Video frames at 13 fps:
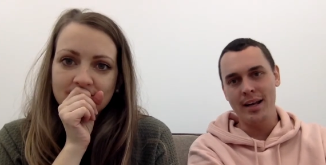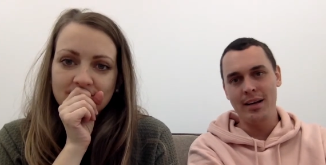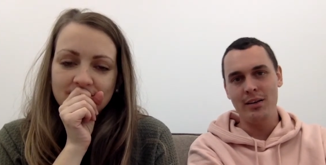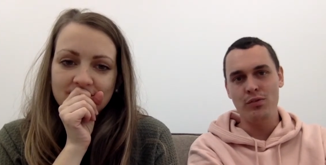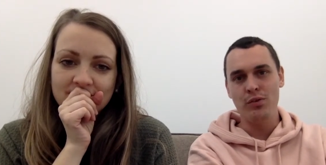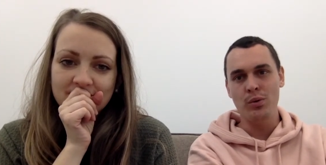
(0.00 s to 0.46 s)
Speaker 1: any
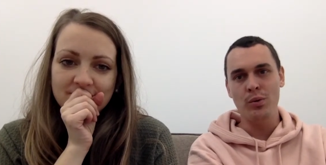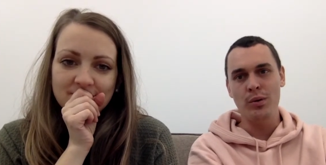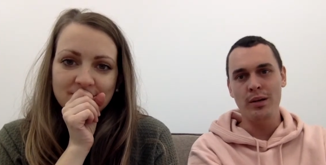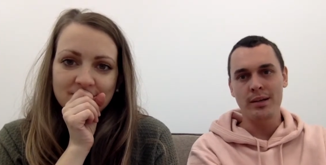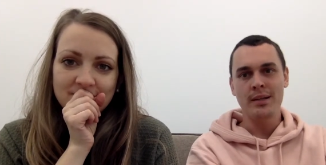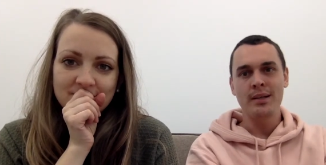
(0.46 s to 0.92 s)
food.
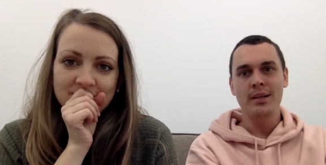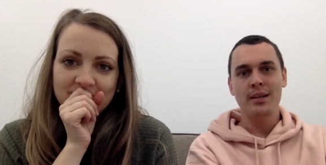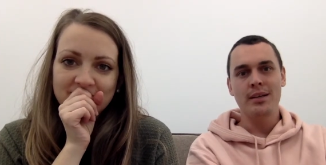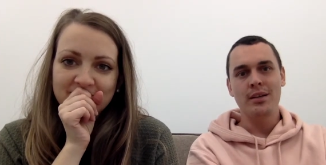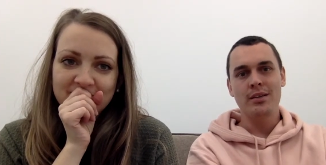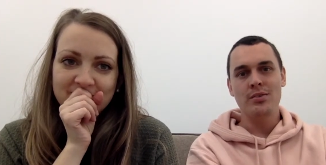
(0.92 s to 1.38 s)

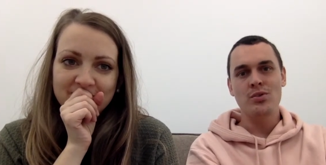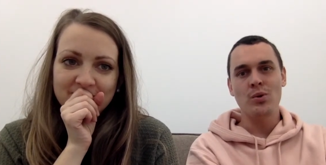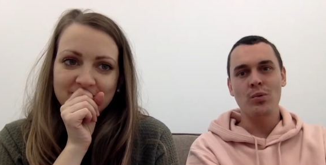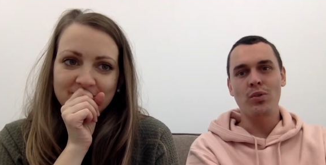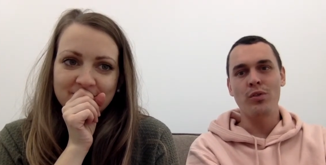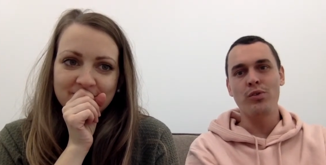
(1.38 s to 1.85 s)
So
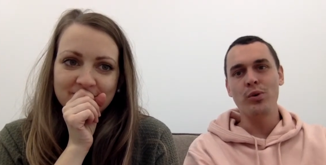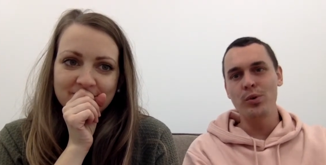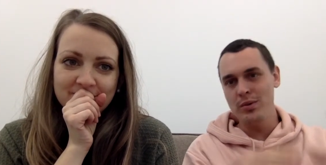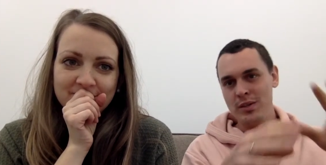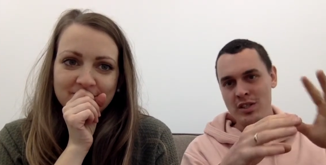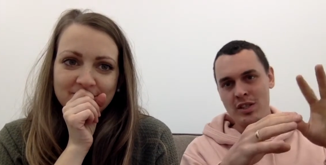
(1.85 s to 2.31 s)
the
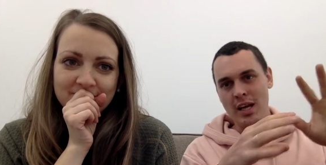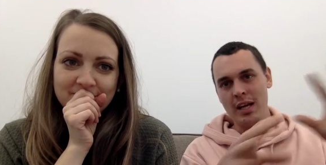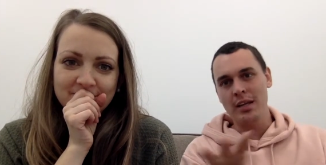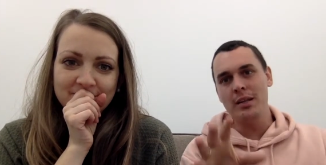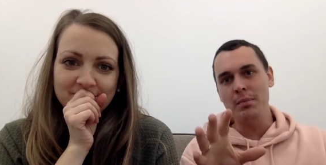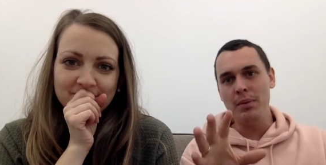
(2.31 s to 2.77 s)
food stayed
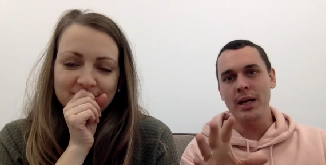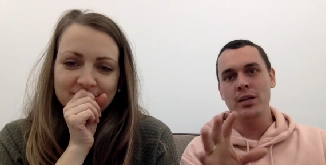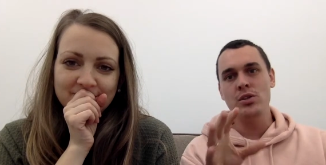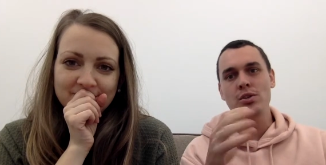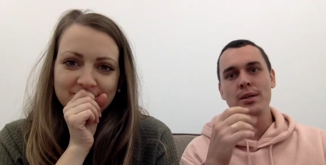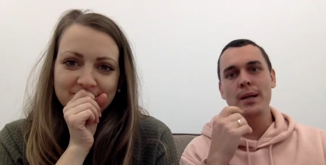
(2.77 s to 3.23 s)
in the
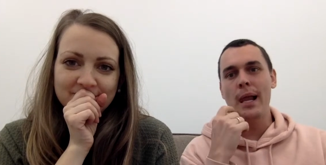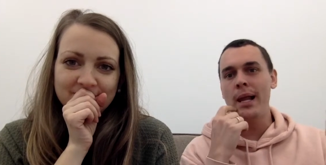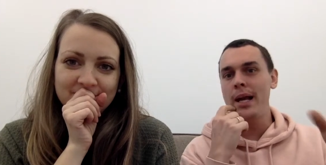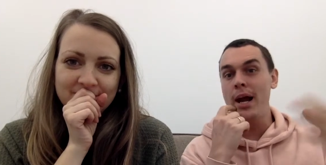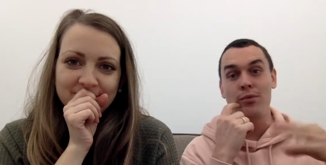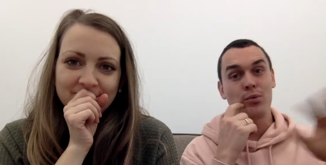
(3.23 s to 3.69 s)
pantry, and
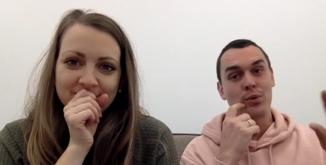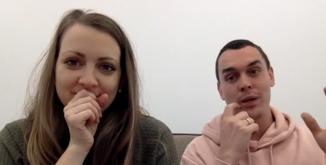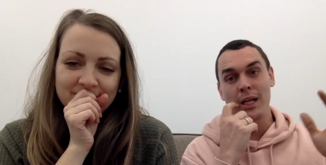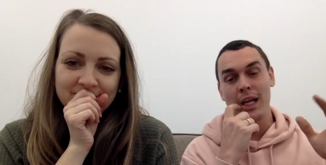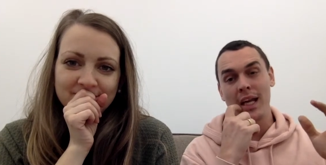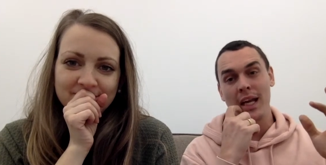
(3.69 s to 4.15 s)
everyone
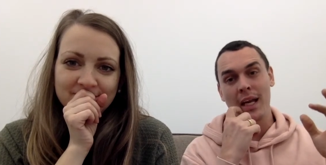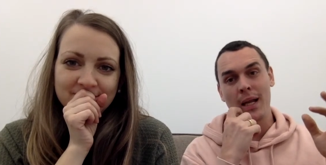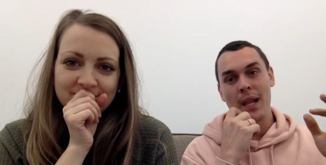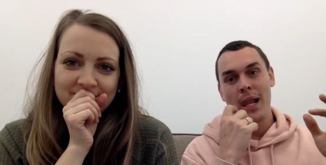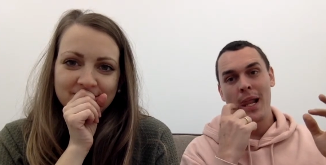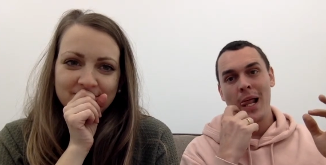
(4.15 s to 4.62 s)
could eat it.
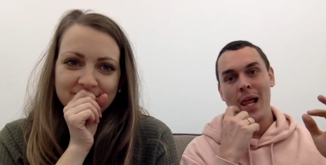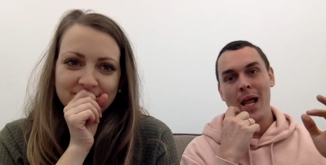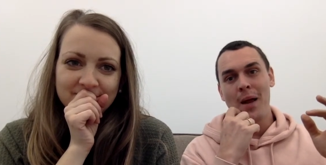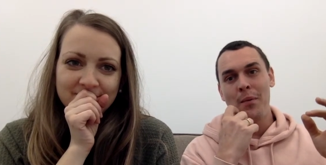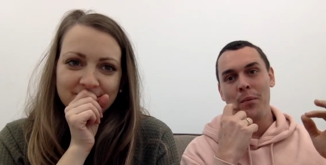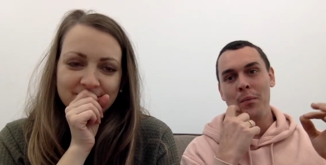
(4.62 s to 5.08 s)

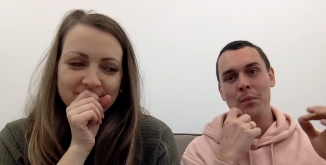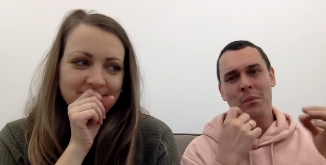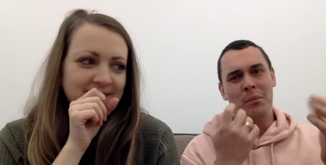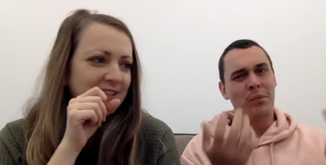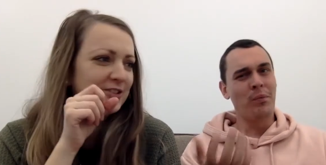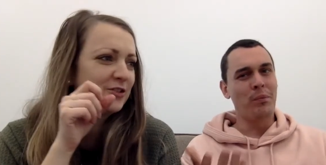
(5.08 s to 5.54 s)

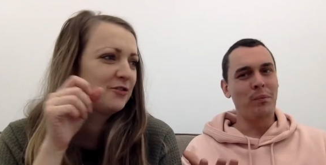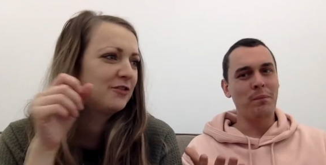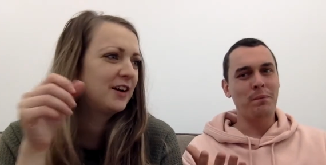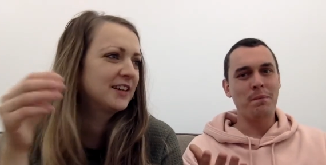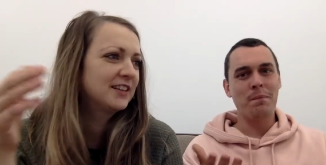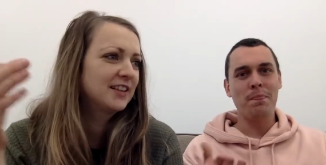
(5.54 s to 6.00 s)
That's so
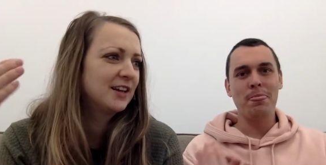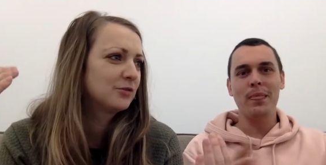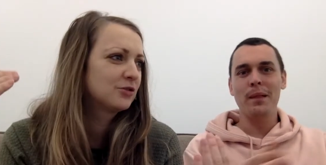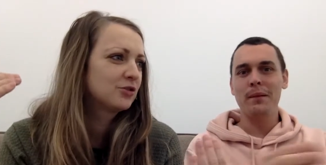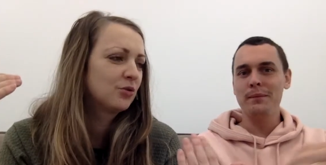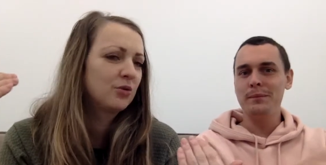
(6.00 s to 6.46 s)
Speaker 2: funny. That
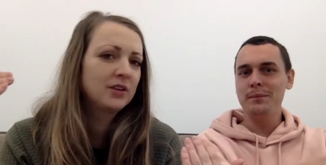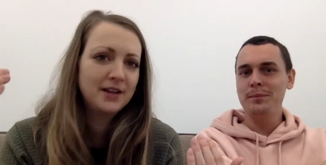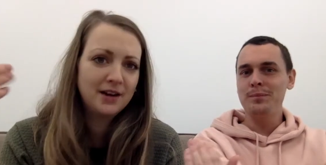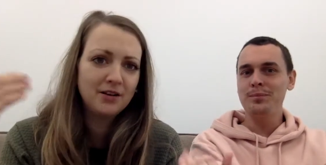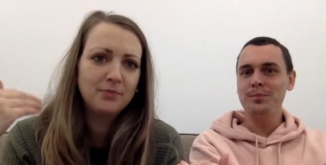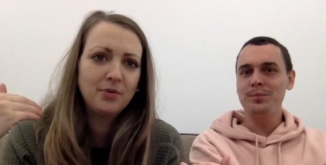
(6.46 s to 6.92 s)
was totally
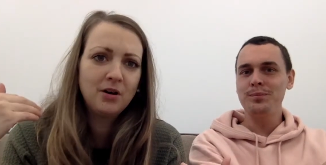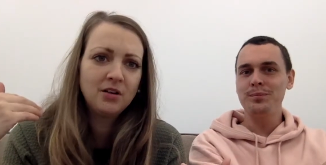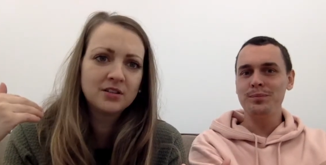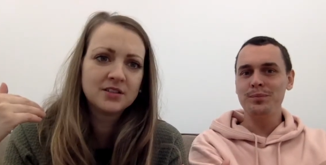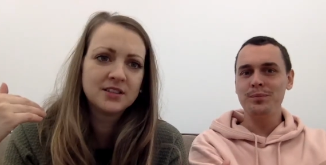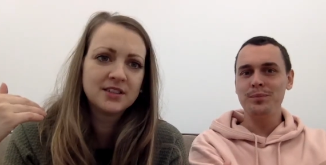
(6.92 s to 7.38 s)
our
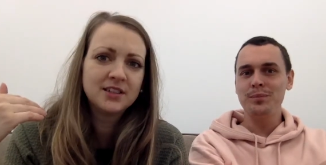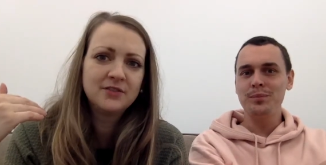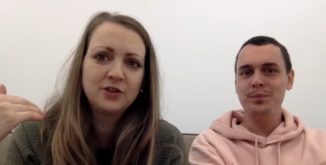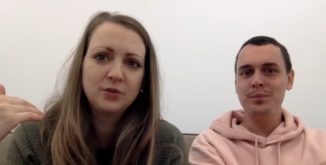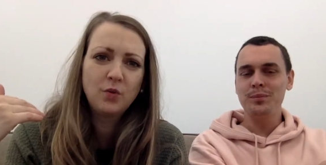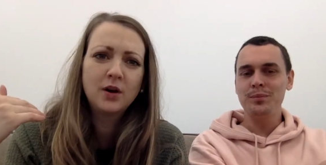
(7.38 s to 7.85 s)
policy. If
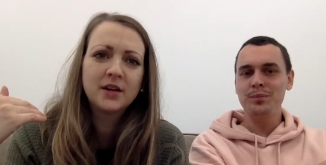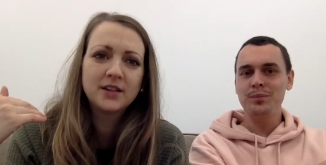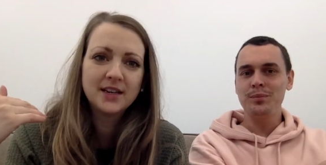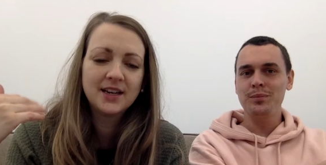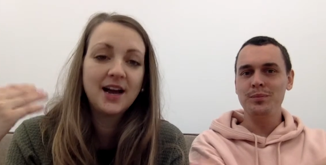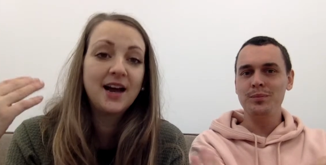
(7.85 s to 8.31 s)
you wanted
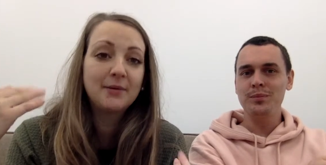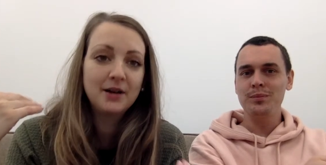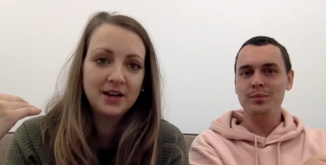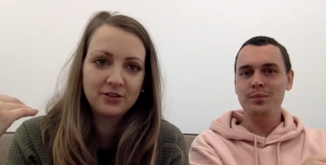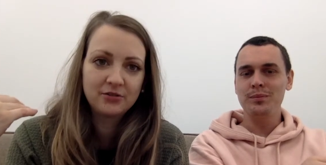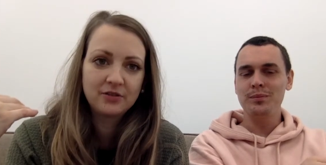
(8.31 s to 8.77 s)
it, I
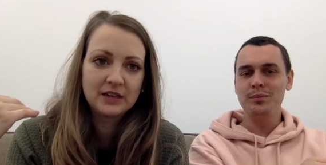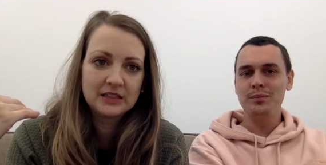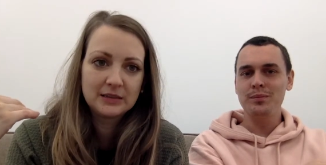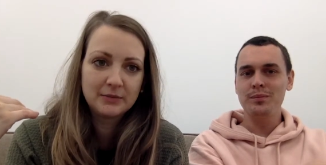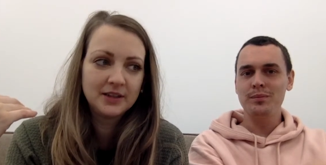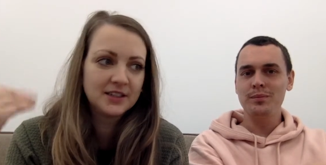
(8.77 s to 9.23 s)
have three
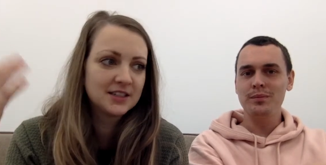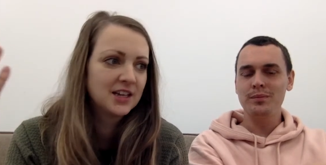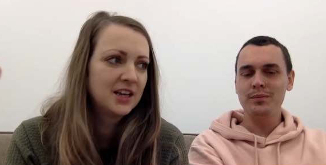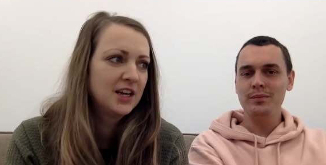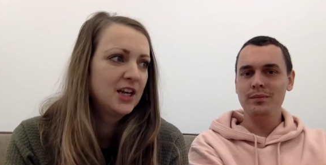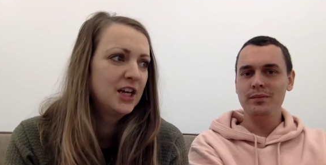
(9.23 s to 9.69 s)
siblings.
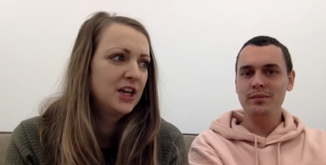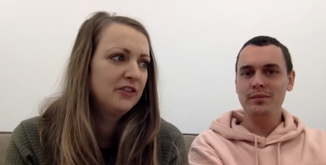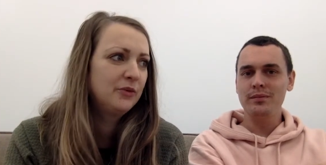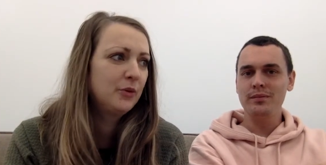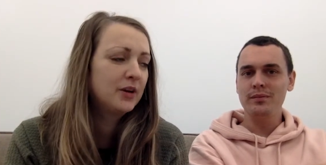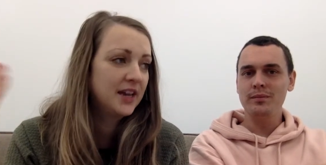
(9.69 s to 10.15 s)
If
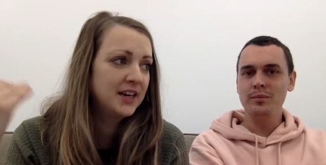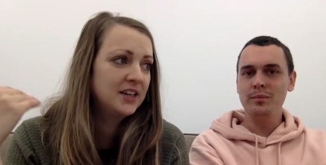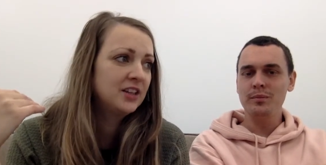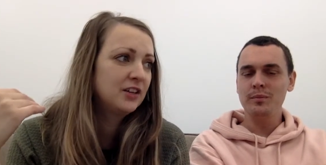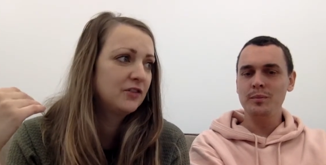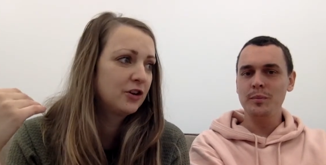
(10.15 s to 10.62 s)
you want
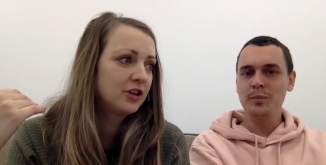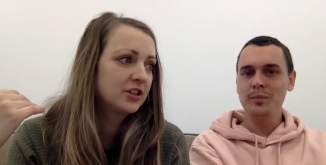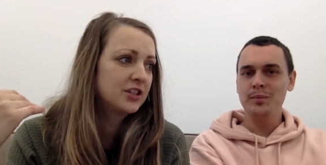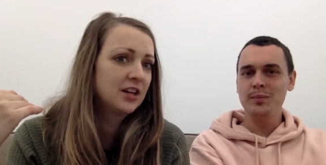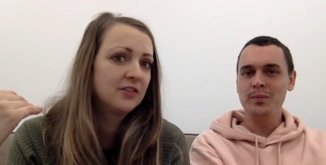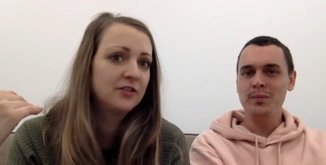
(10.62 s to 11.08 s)
anything for
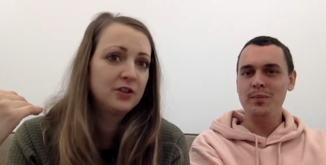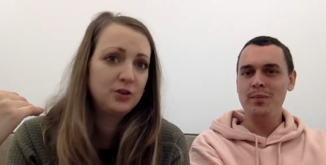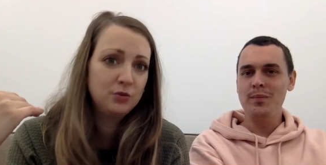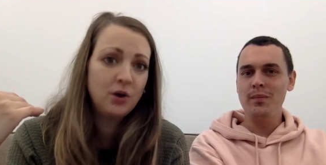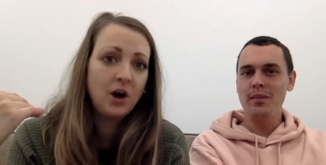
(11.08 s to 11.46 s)
yourself, you